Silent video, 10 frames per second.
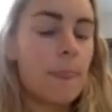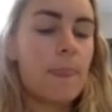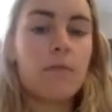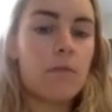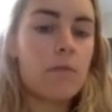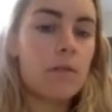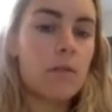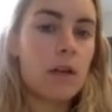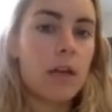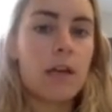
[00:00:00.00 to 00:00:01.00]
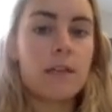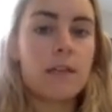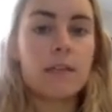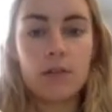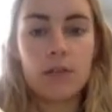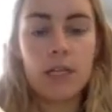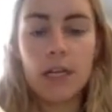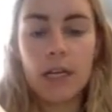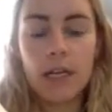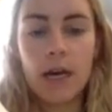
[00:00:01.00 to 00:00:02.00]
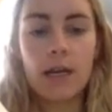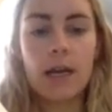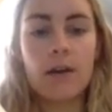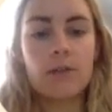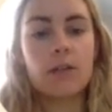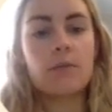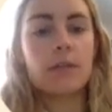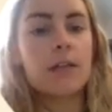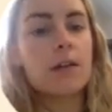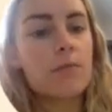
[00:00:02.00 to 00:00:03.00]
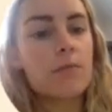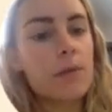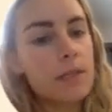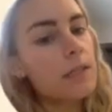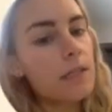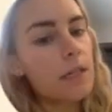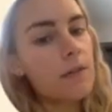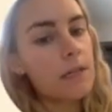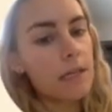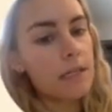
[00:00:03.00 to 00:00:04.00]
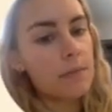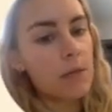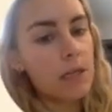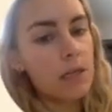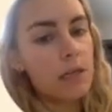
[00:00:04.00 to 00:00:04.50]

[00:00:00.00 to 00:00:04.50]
everyone has an understanding on how to complete a risk and safety assessment.